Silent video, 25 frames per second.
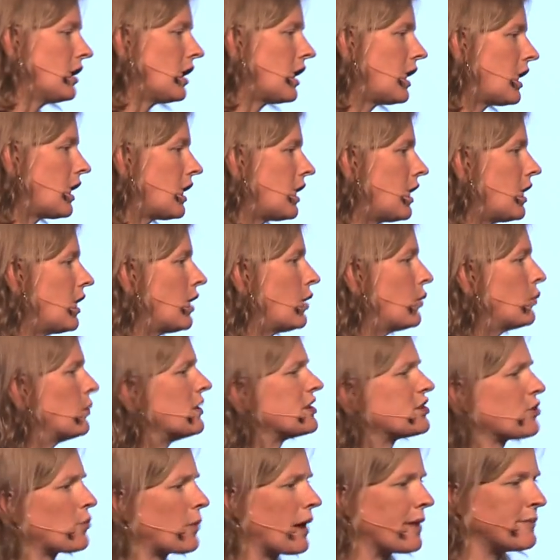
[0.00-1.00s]
uh,
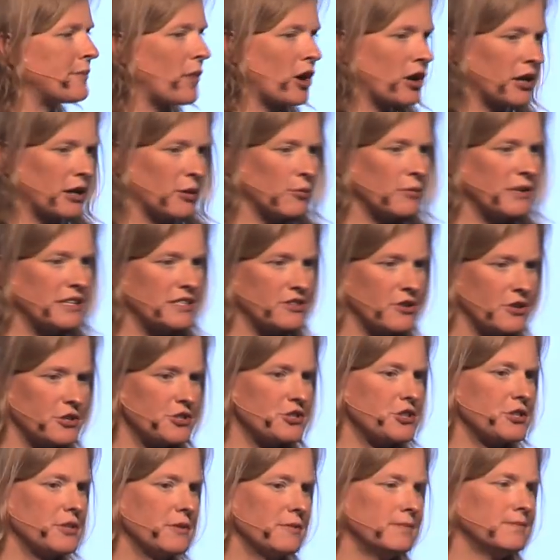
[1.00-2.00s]
was around market
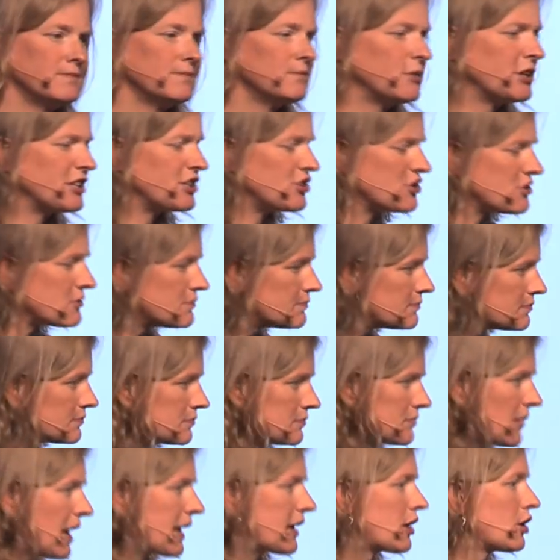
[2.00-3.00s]
research, which
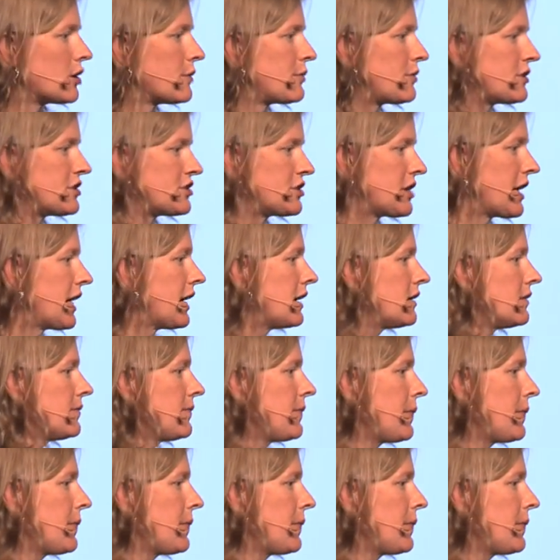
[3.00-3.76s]
I could appreciate.